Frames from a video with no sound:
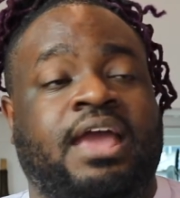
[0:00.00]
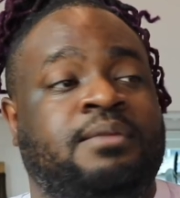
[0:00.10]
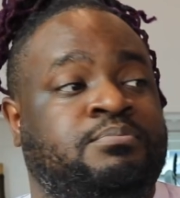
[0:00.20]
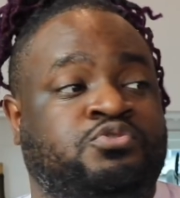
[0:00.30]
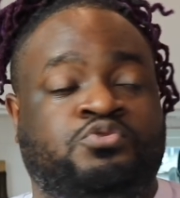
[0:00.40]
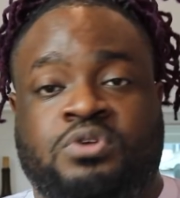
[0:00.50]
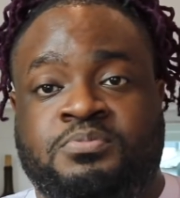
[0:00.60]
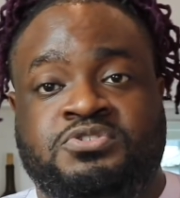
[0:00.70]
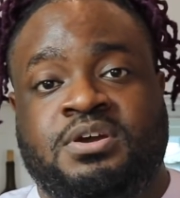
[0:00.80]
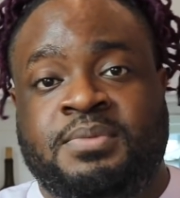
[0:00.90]
And
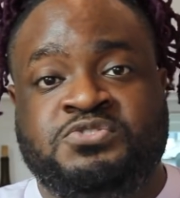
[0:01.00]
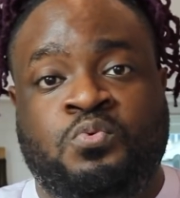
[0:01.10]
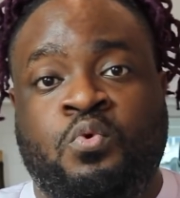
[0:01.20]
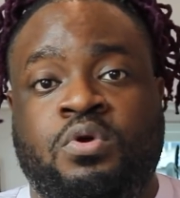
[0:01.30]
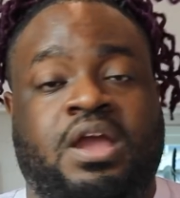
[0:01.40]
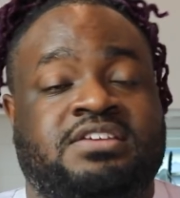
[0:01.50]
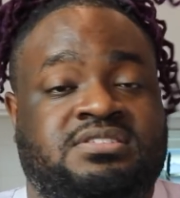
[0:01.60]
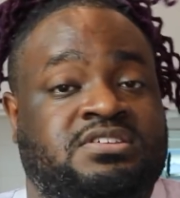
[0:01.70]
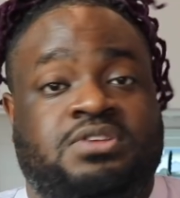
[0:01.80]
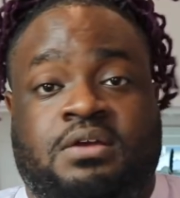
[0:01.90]
Trump took him as
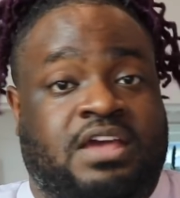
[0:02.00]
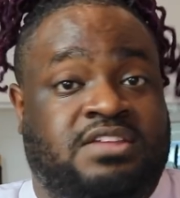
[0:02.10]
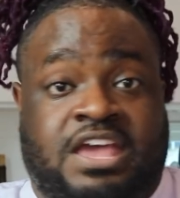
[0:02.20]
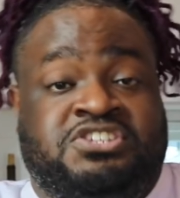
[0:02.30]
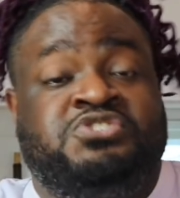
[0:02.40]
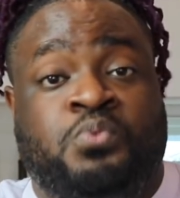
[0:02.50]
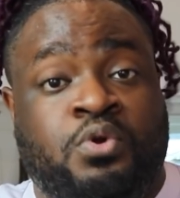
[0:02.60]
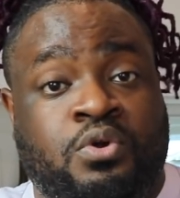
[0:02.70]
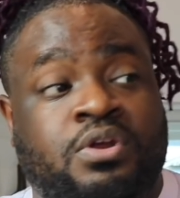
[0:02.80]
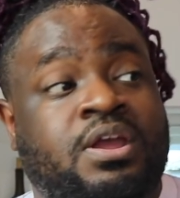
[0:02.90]
his
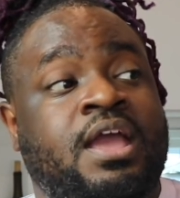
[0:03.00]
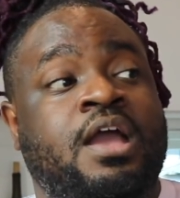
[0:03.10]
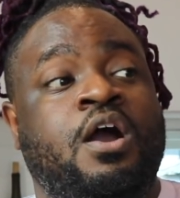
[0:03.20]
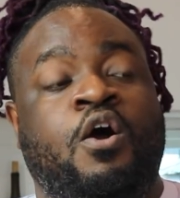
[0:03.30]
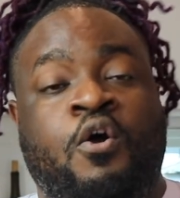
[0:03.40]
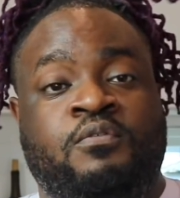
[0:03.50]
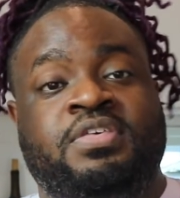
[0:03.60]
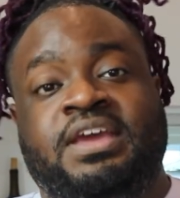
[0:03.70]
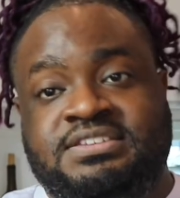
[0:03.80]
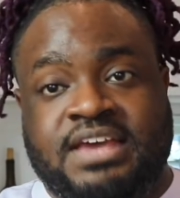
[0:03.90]
word over
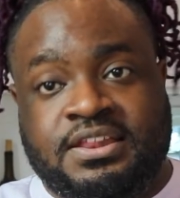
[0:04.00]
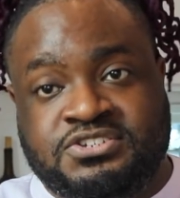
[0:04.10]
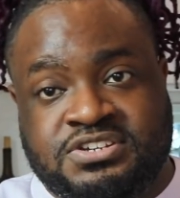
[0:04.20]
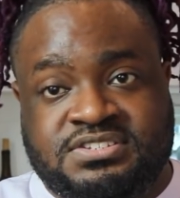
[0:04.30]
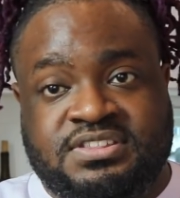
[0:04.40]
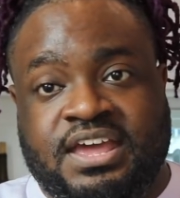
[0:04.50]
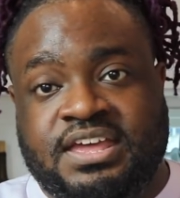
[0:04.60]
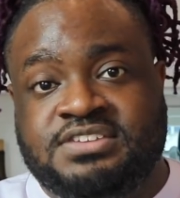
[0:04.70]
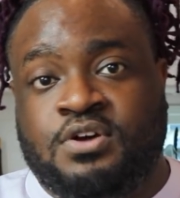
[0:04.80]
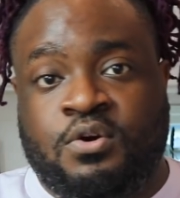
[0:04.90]
the intelligence that
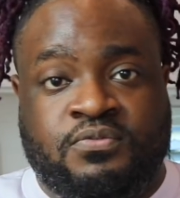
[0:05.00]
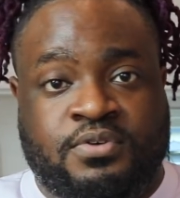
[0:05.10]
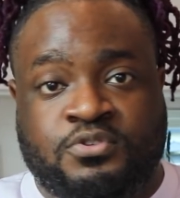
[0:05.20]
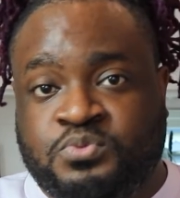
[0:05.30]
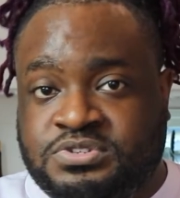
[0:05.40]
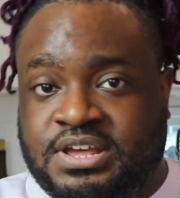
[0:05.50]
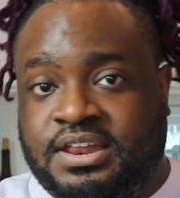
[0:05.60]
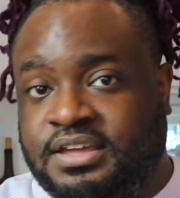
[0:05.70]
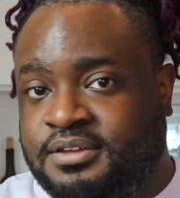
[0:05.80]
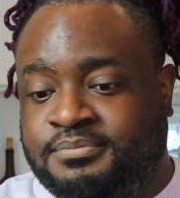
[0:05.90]
his own folks were
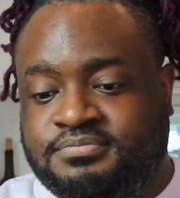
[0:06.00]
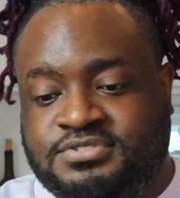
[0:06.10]
telling him.